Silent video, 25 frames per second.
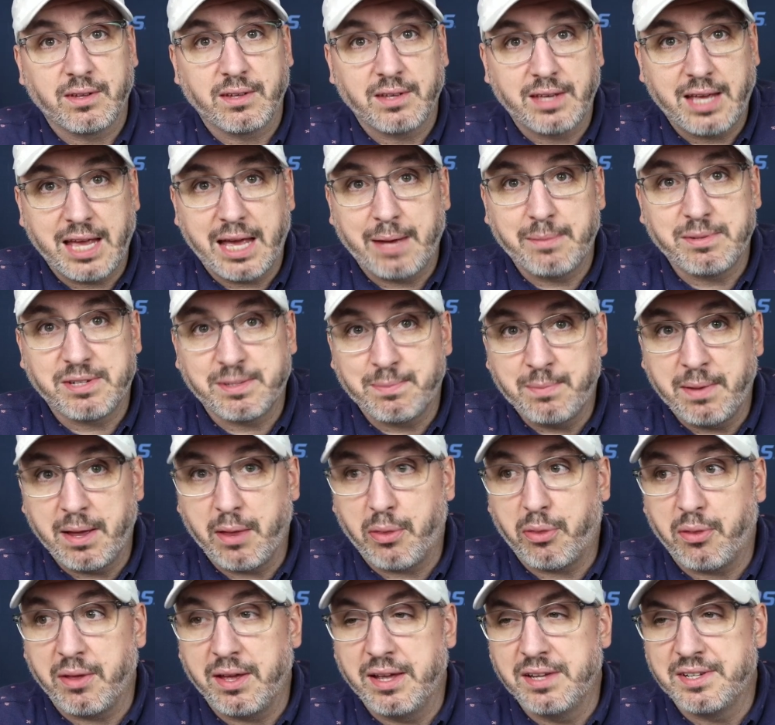Cam
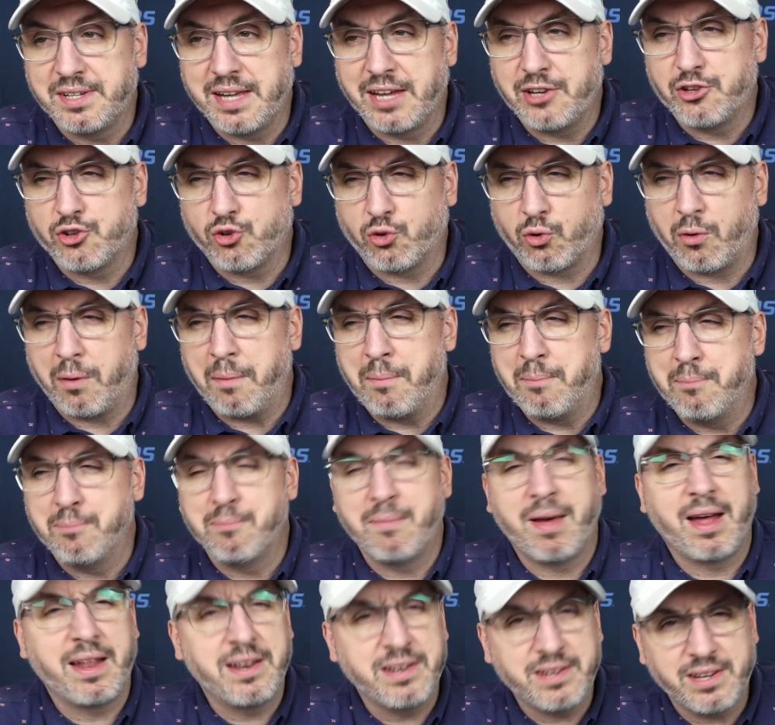Smith is a
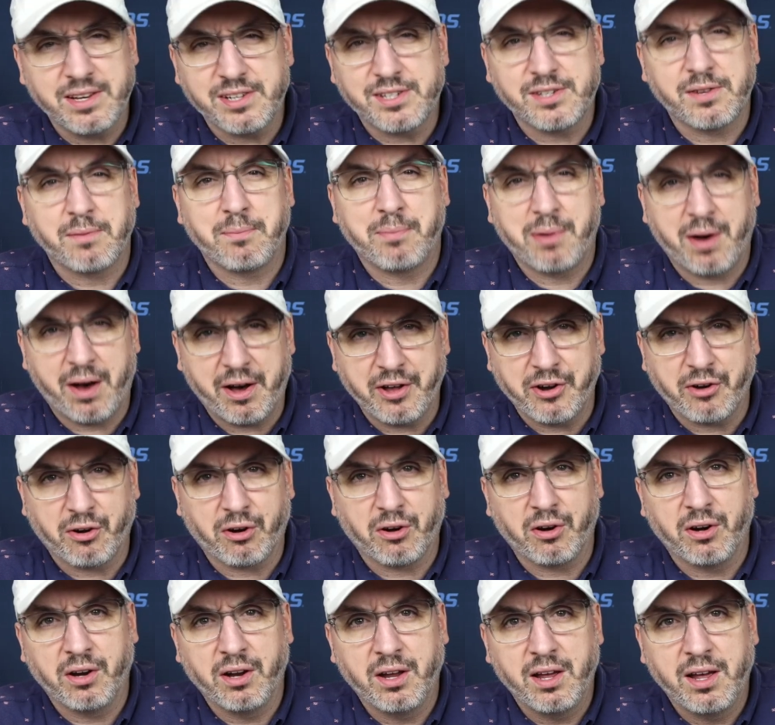tremendous
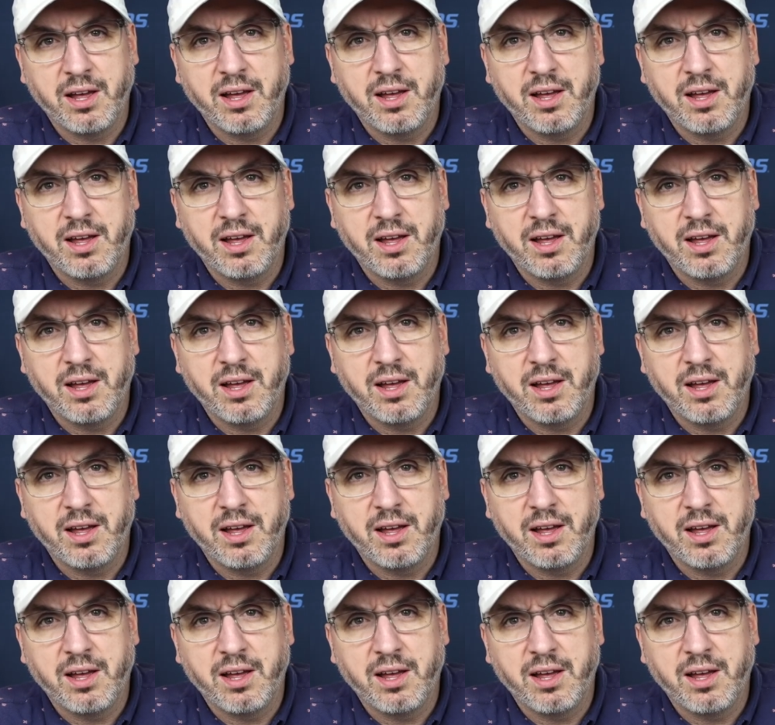putter,